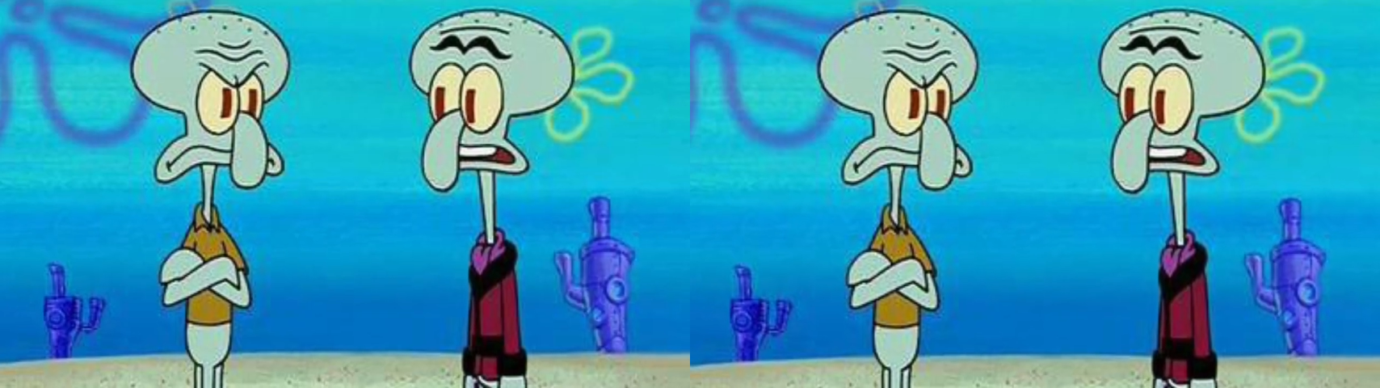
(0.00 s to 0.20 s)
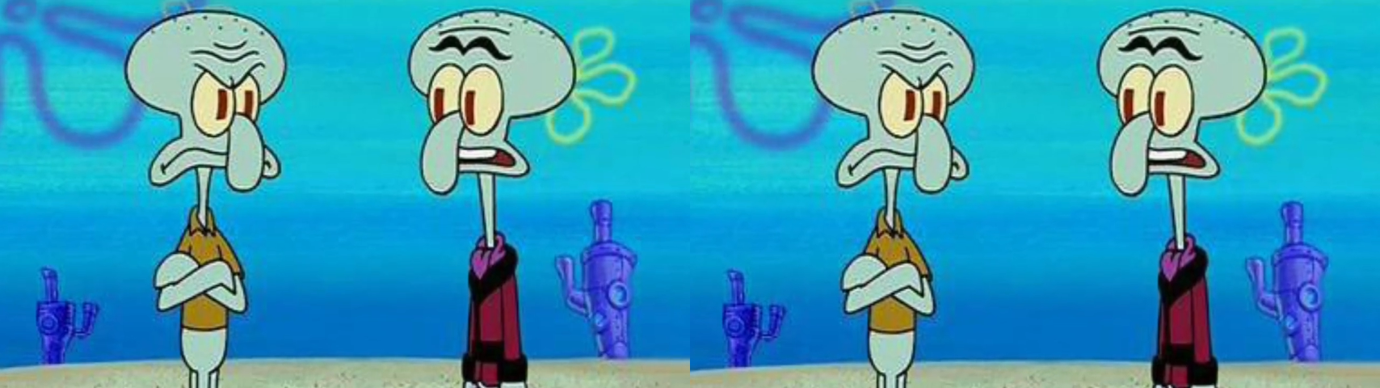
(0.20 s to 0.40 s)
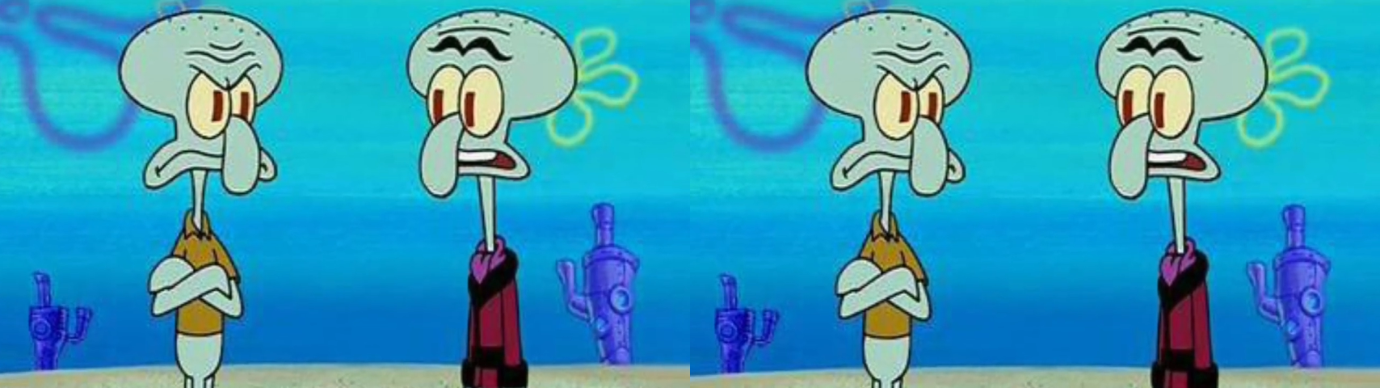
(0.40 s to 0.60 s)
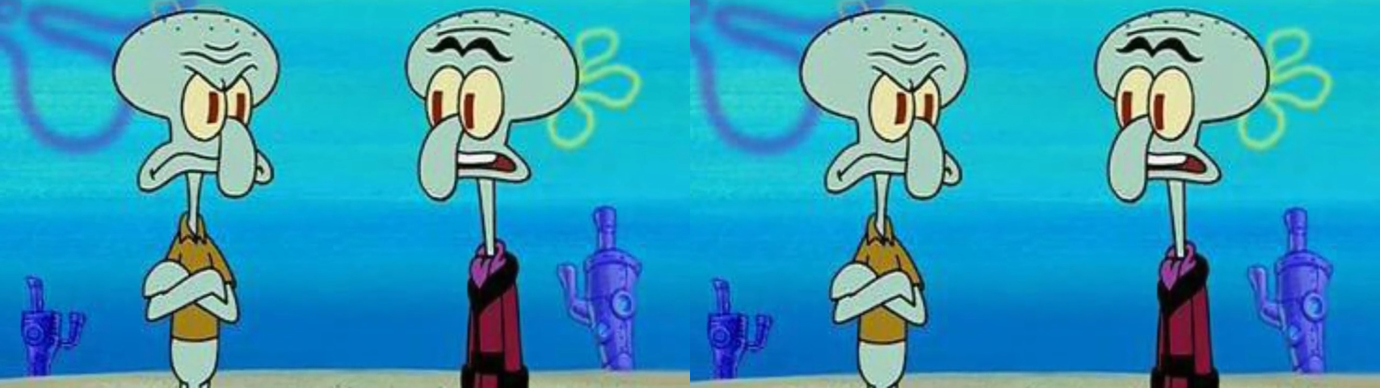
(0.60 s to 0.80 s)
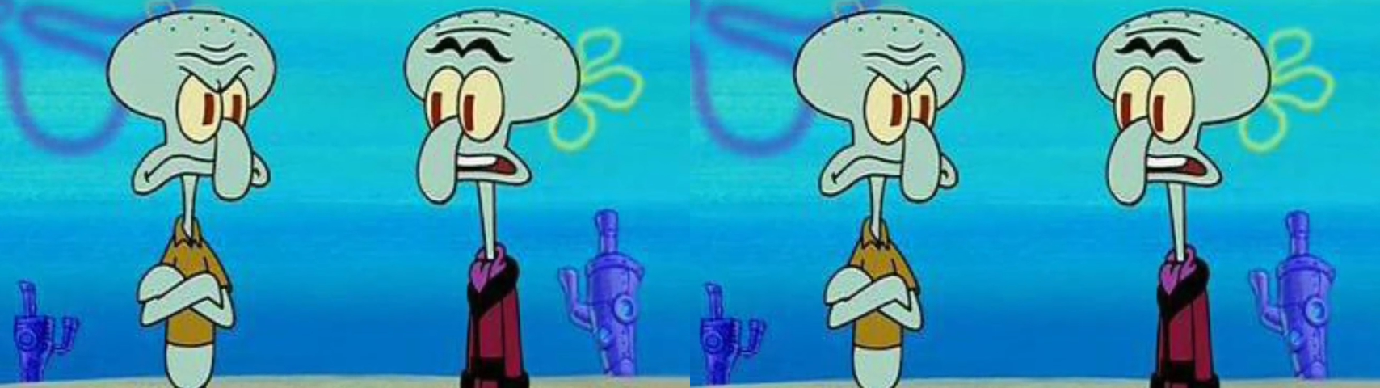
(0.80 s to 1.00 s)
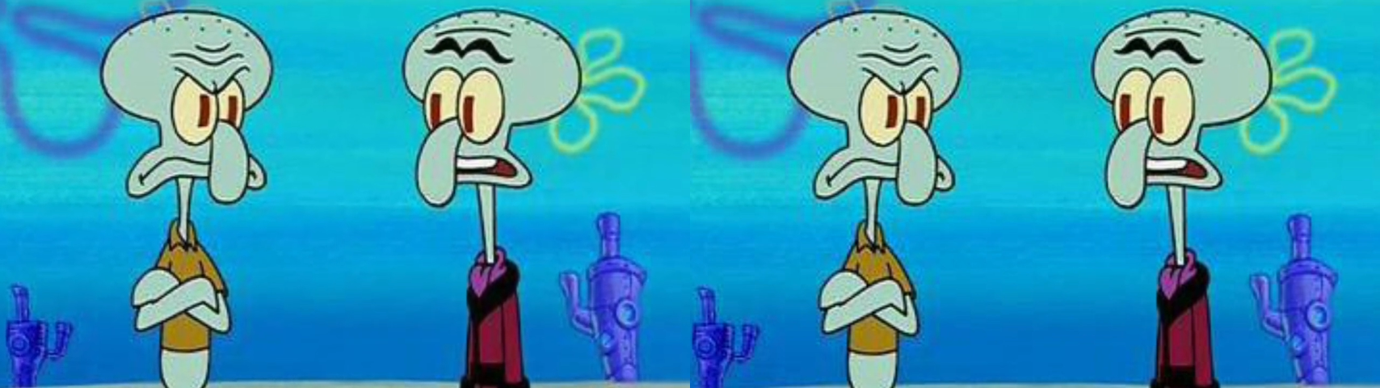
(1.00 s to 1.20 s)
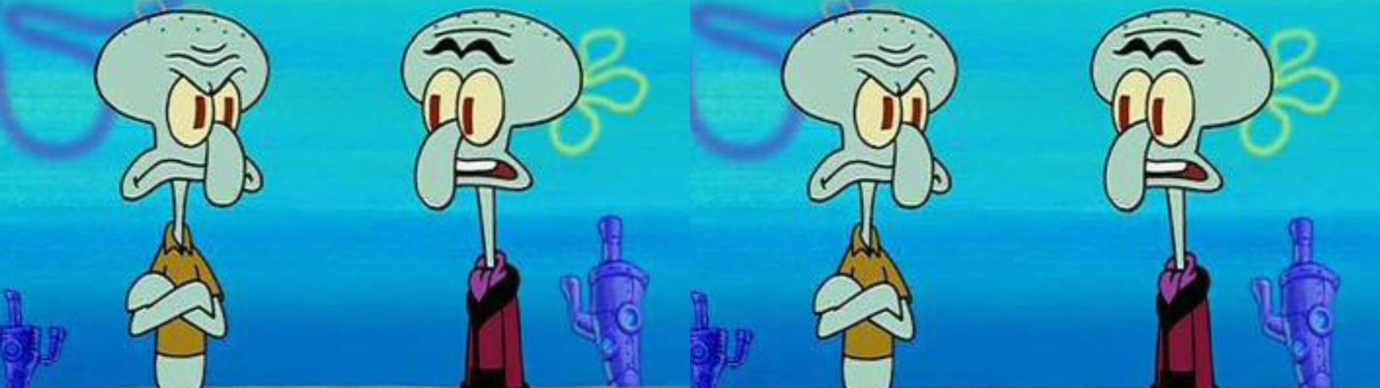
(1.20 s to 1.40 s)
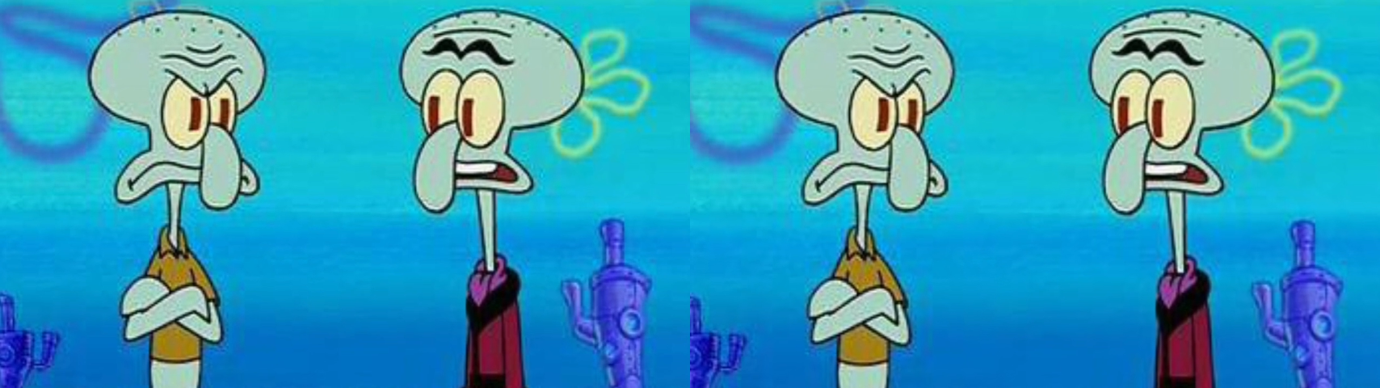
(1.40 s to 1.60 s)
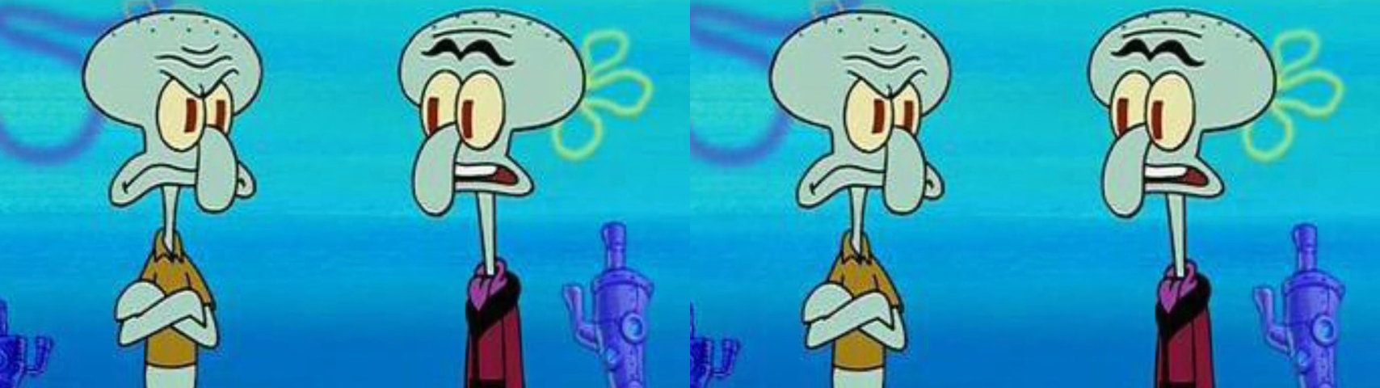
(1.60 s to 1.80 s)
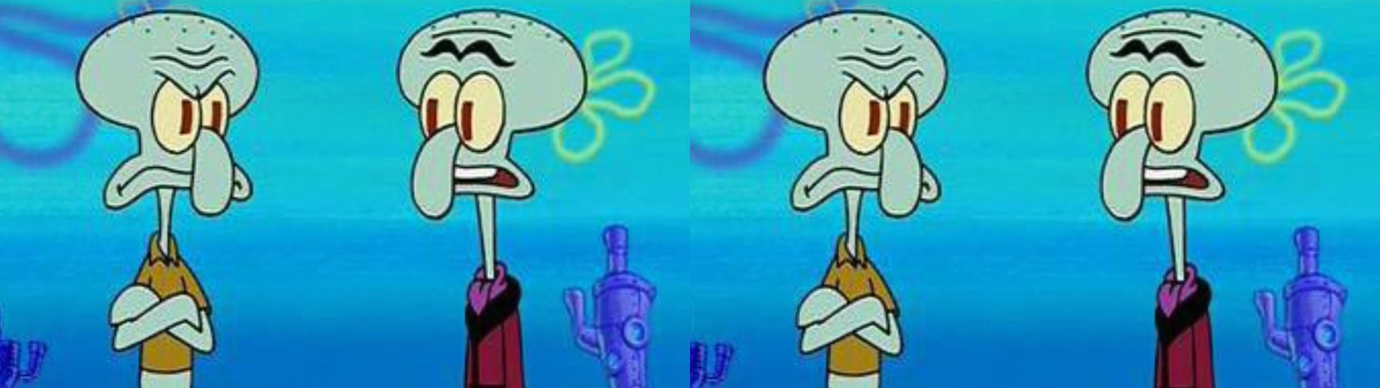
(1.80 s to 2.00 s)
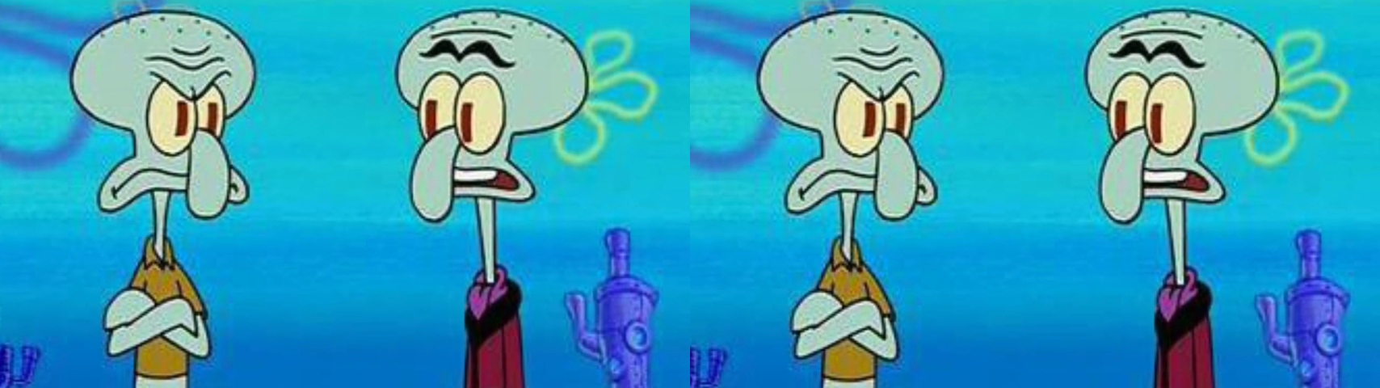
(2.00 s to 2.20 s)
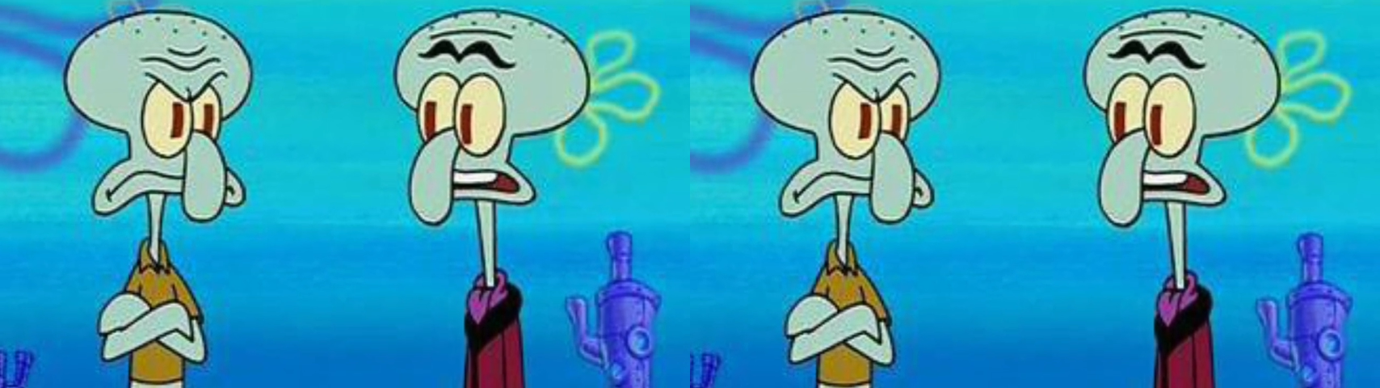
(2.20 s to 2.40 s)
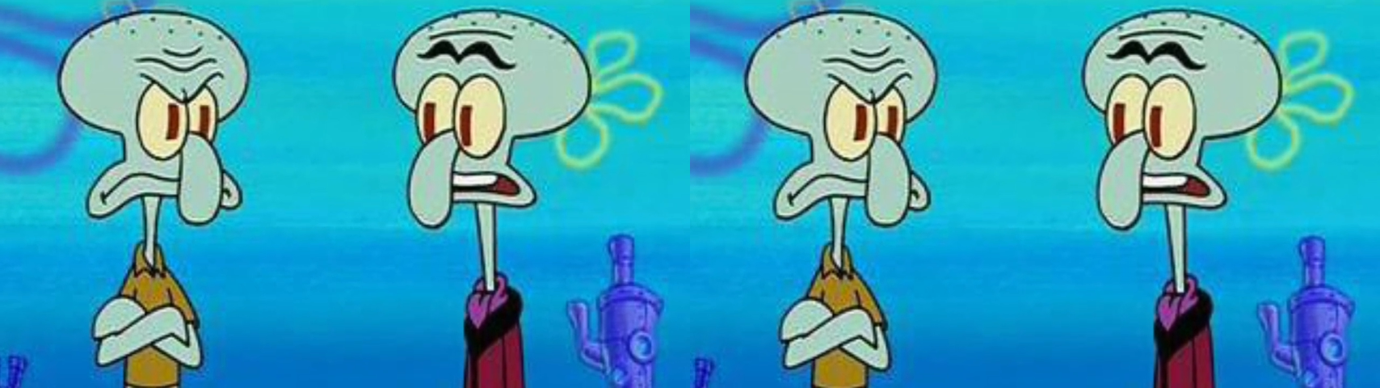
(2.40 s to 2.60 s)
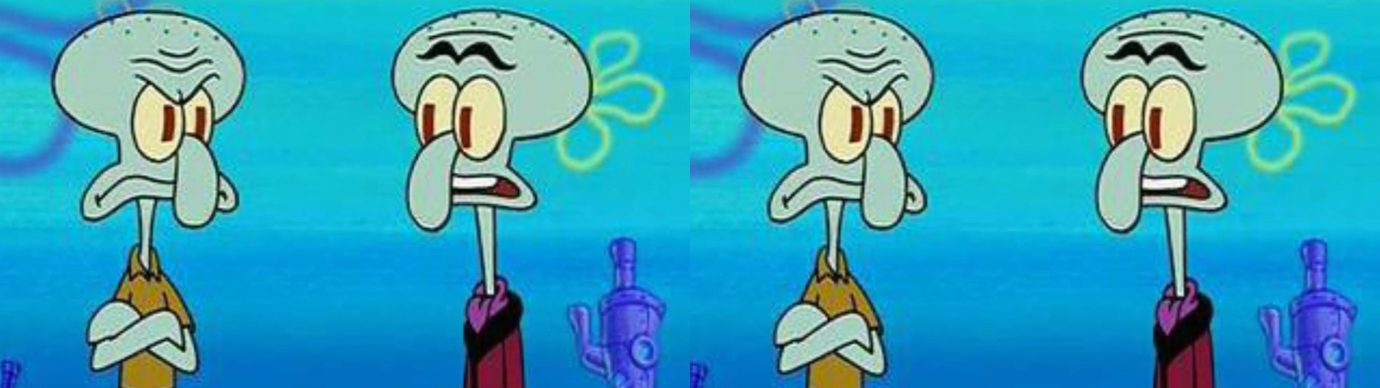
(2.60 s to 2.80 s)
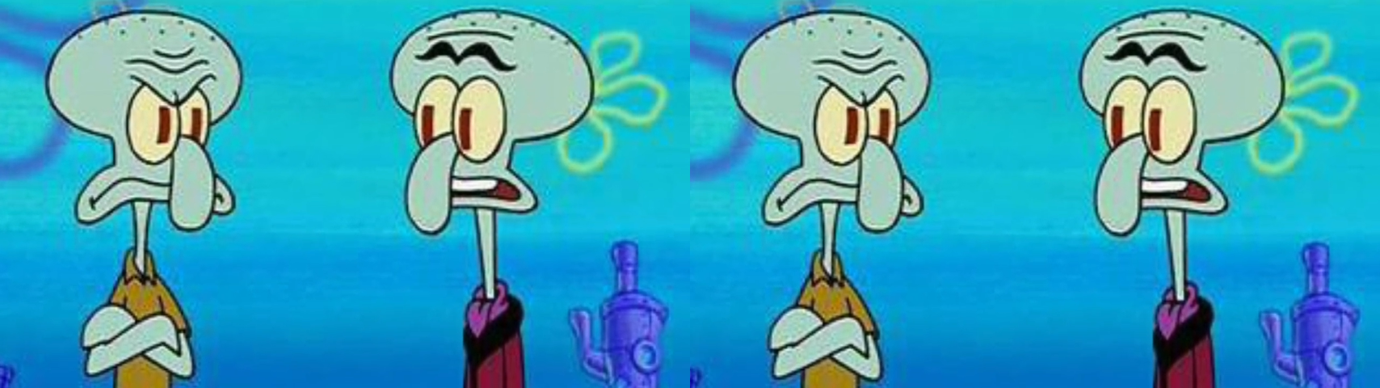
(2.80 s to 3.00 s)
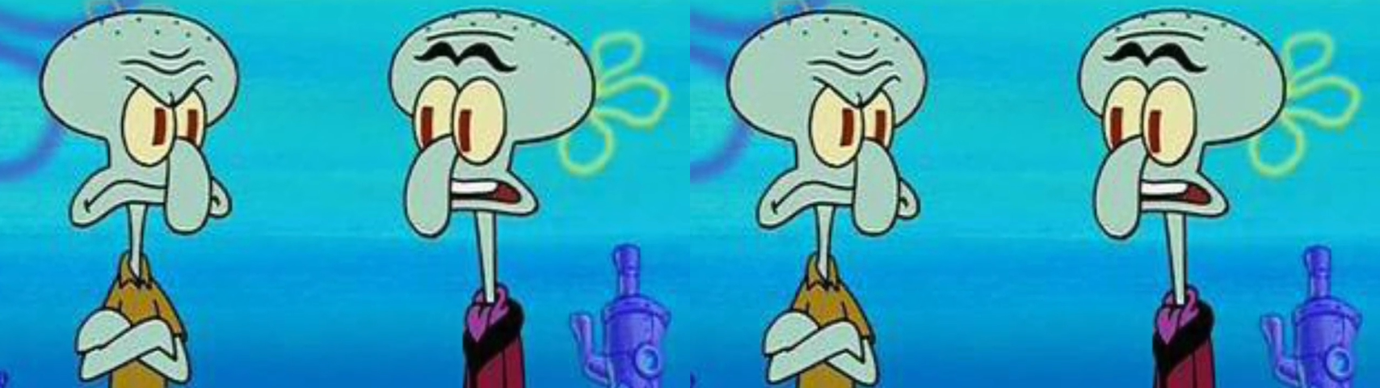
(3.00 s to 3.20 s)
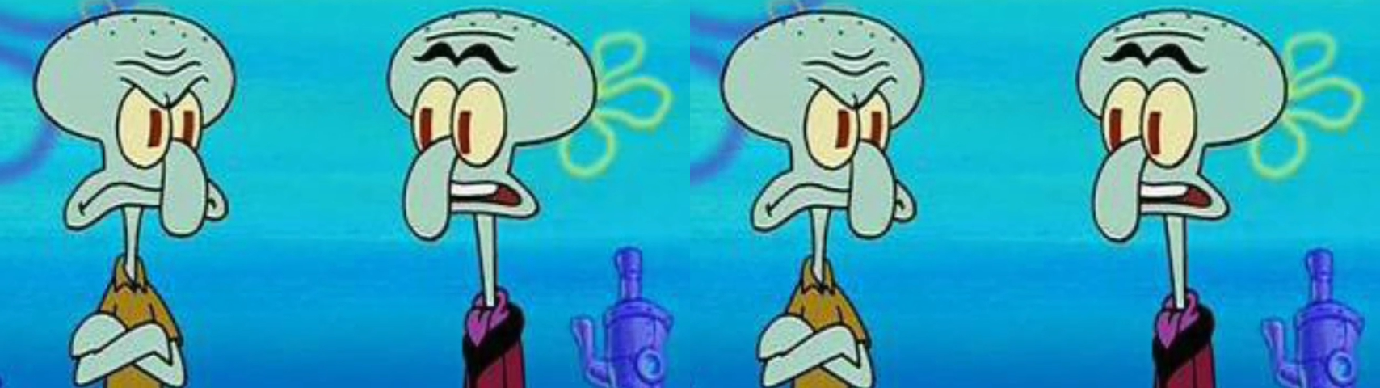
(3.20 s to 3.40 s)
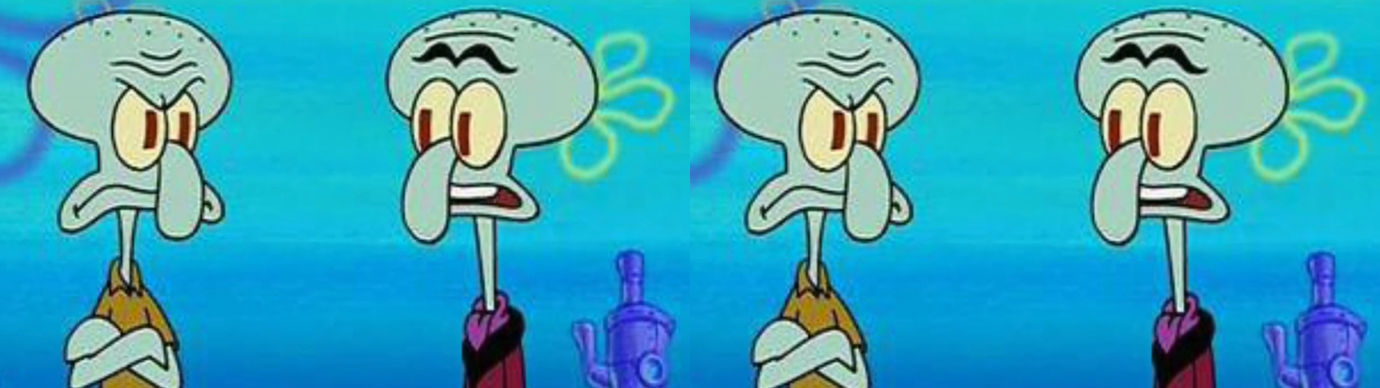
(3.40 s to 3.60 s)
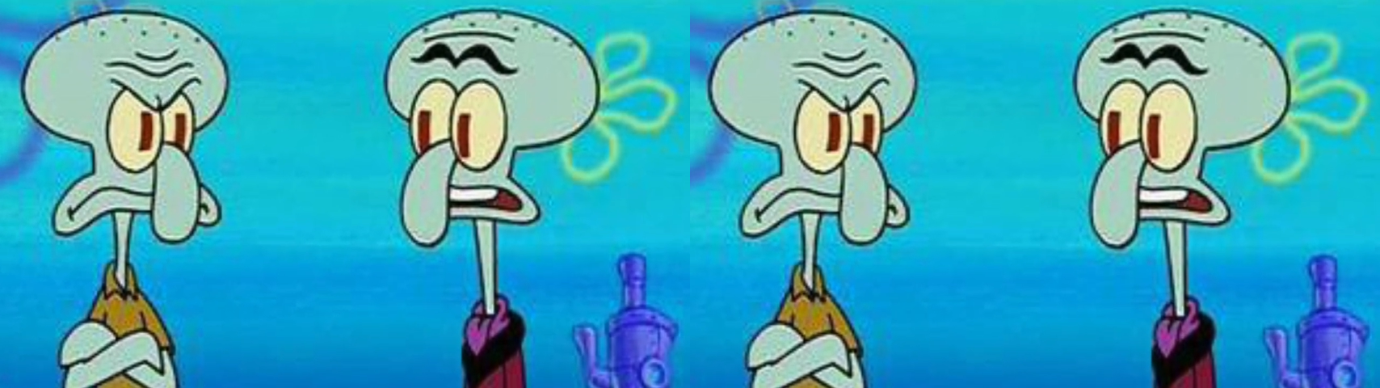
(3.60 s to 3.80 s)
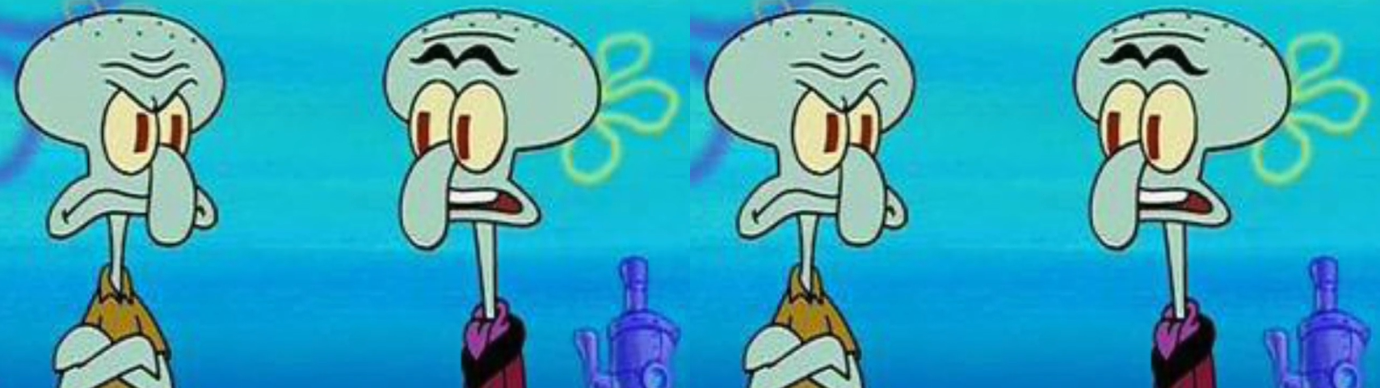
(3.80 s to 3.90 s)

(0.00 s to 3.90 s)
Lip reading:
[unreadable: no face in view]